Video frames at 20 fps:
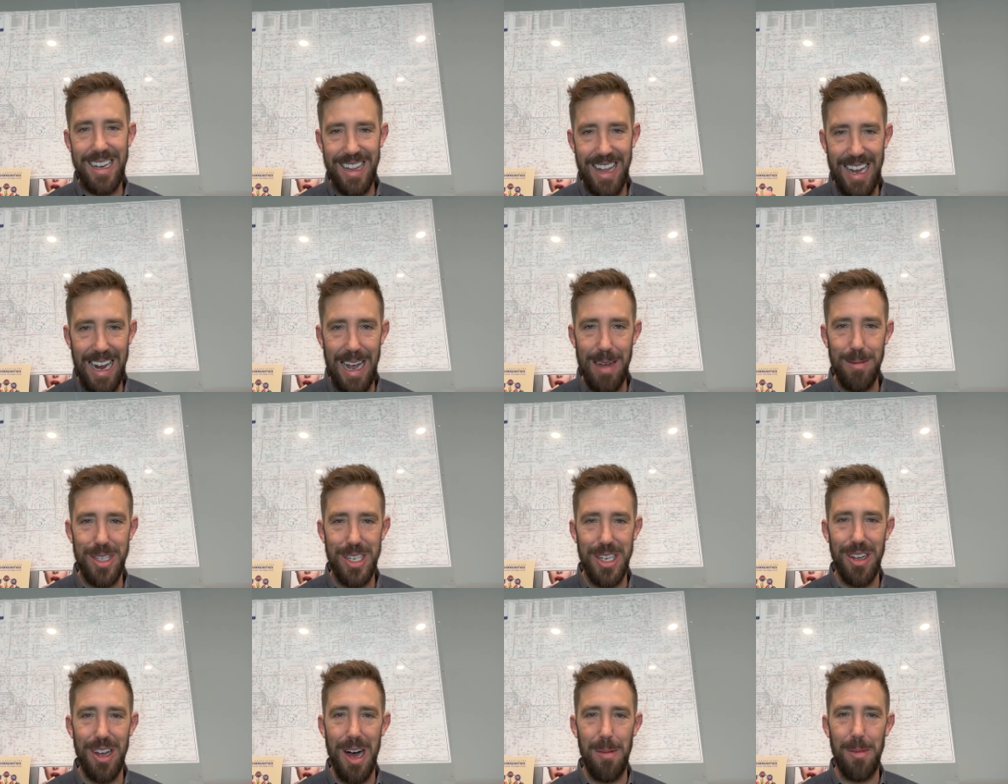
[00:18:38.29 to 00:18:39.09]
Like I'm
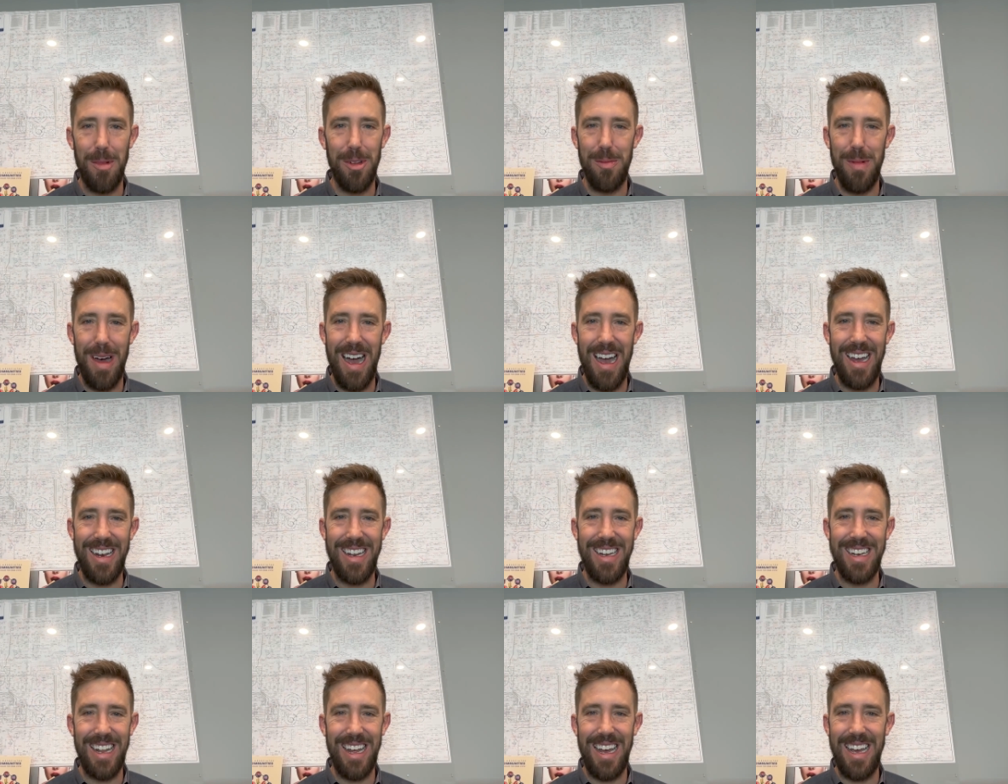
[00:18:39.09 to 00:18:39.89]
still humbled by it,
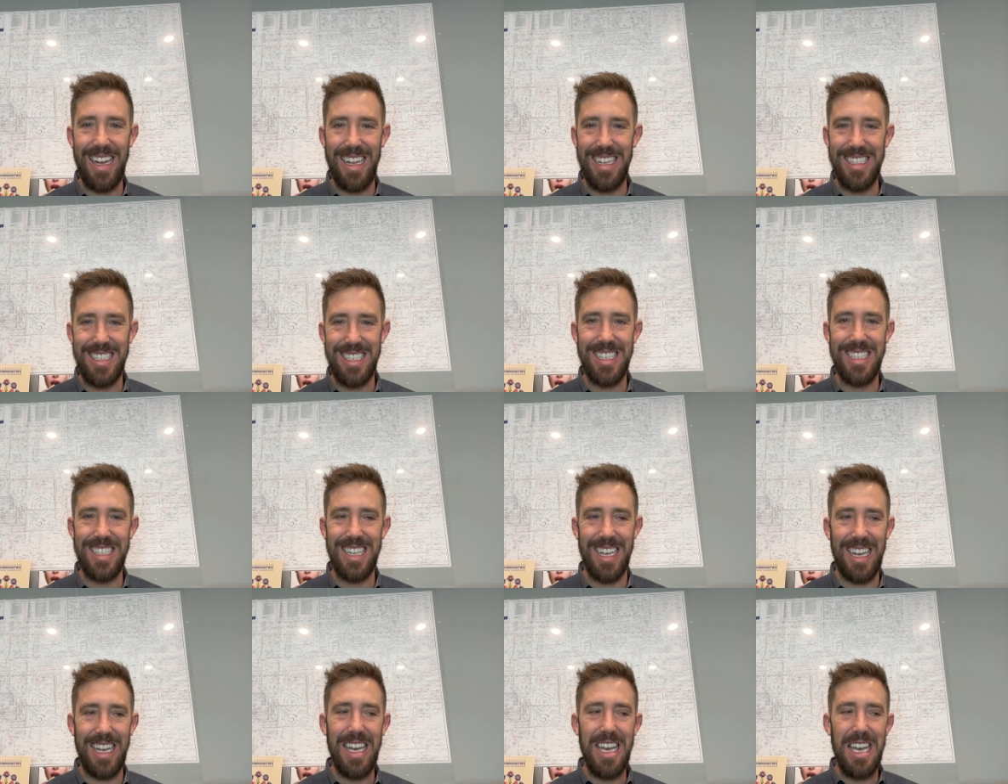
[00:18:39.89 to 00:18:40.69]
and like it's just
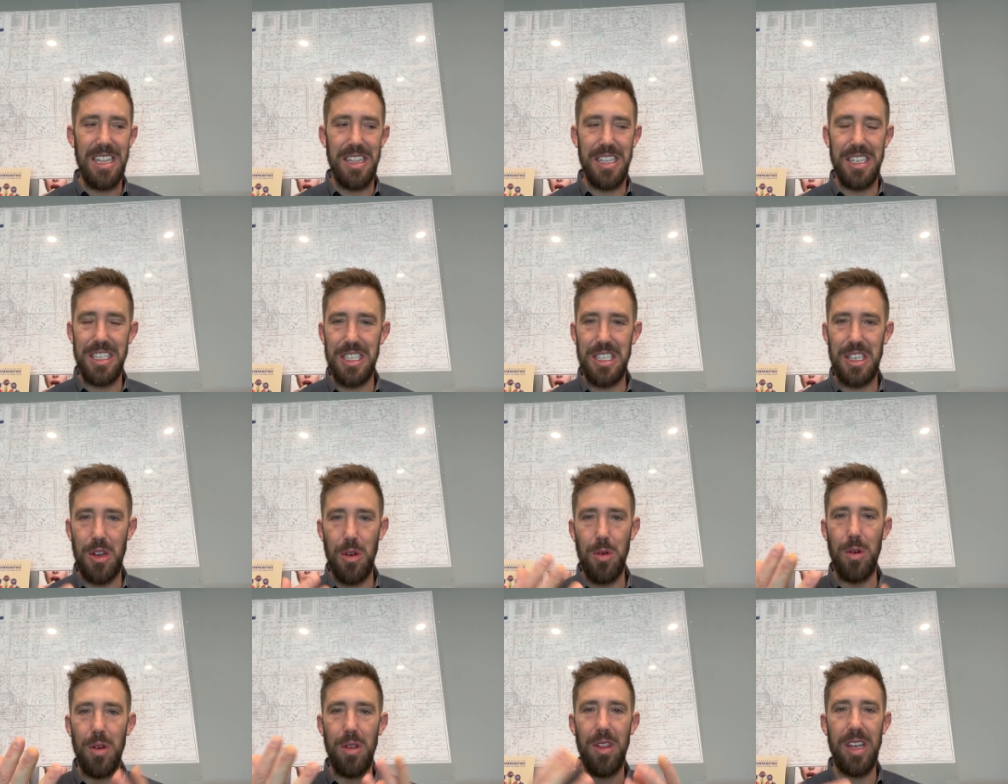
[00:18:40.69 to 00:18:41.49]
like this is
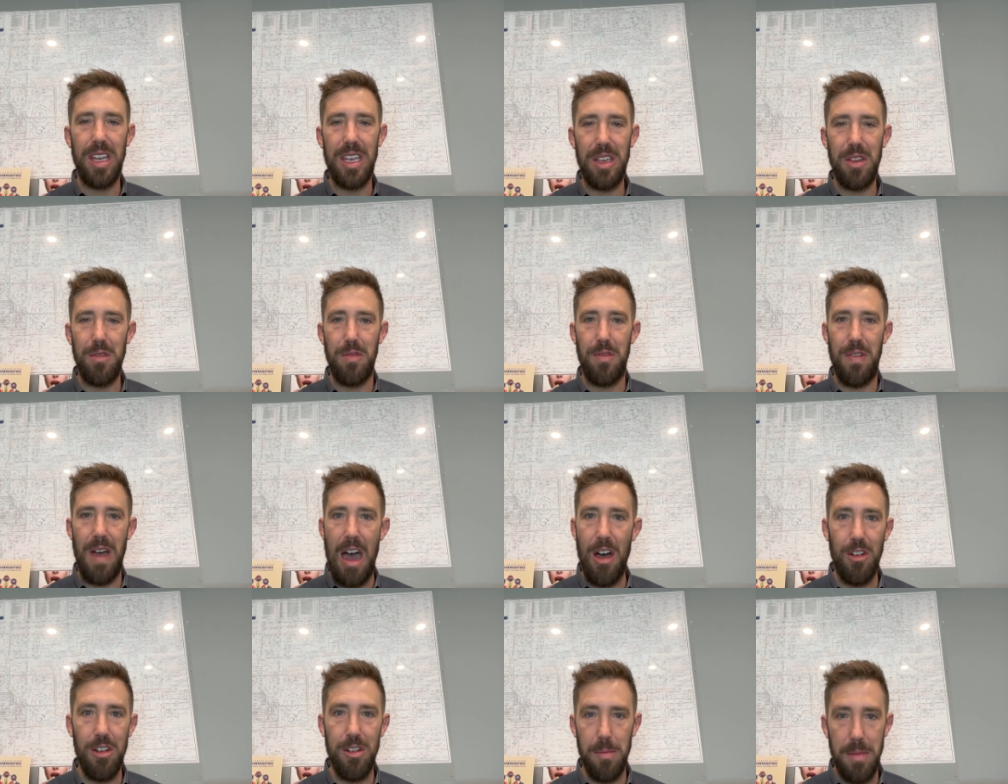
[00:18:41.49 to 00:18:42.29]
cool that you
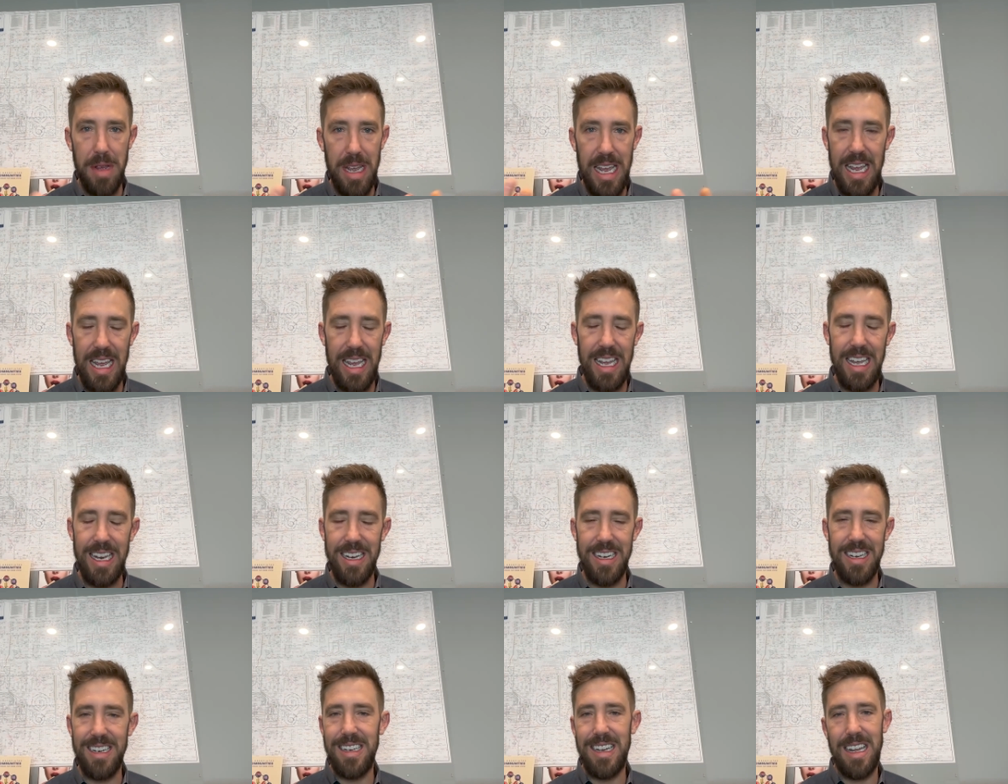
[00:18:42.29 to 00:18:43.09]
found me
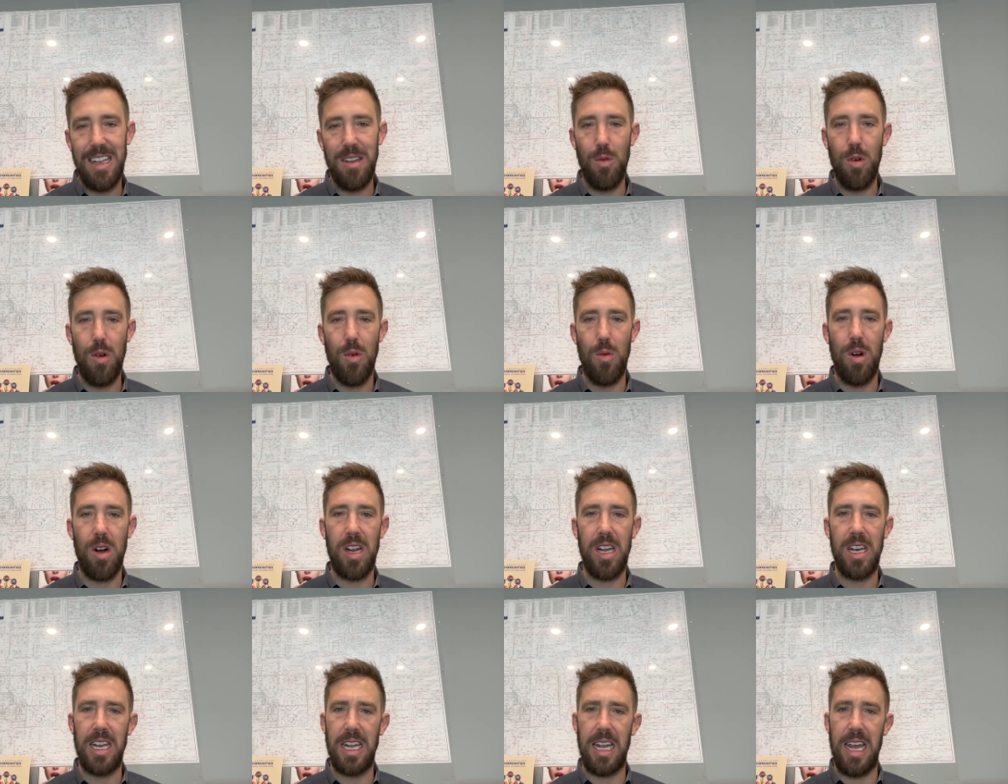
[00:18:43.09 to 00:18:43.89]
and and we're
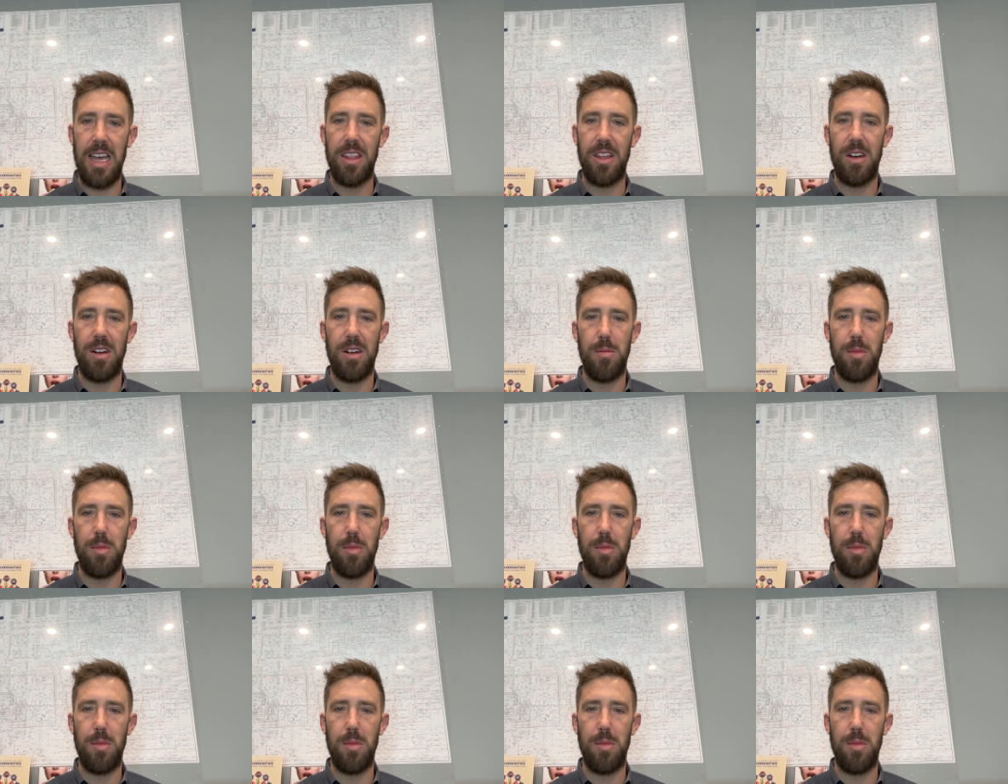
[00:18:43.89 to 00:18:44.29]
working together.